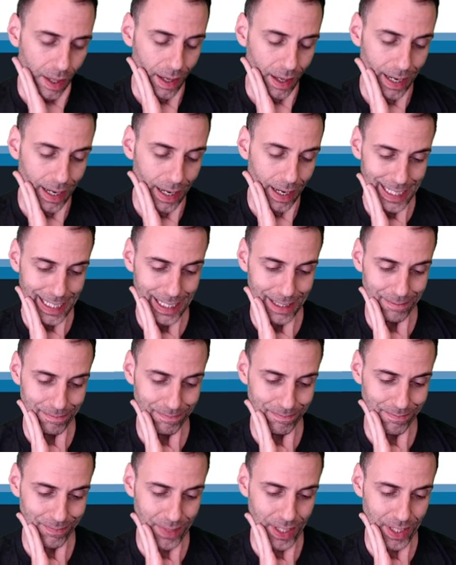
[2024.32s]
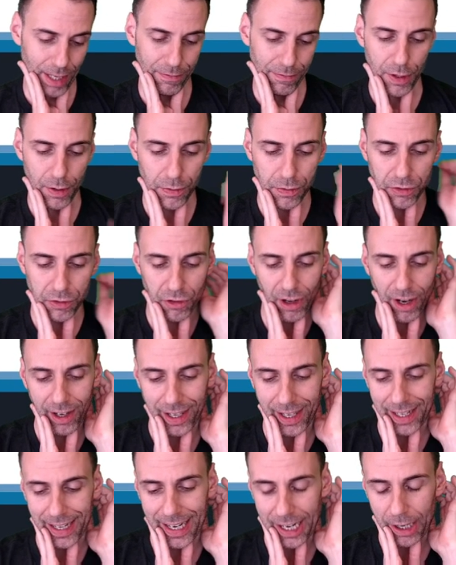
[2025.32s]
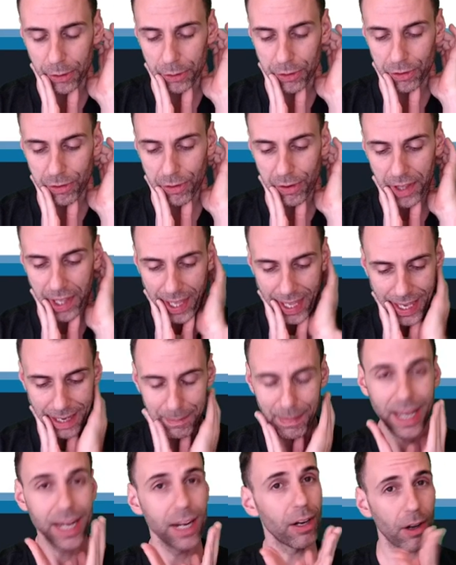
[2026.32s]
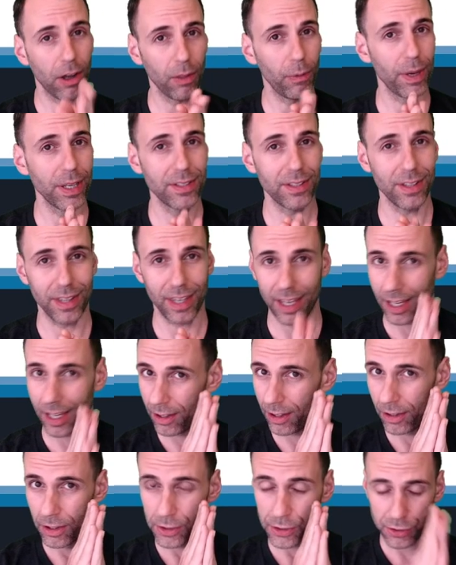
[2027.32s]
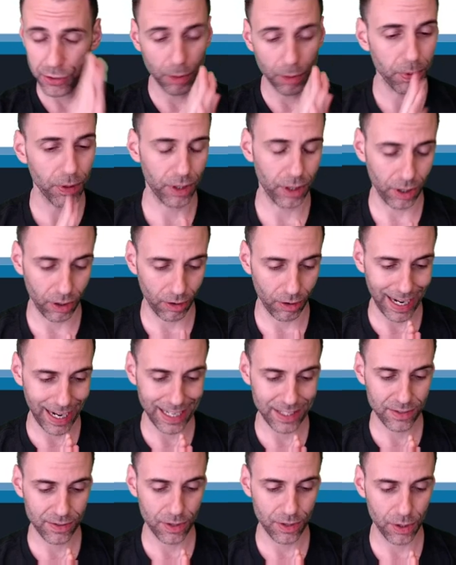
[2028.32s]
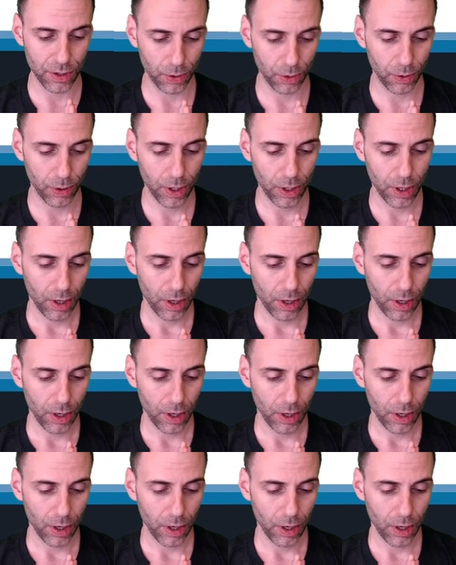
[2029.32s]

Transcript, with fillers: Um, if you've stuck it out and made it all the way to the end, super congrats to you.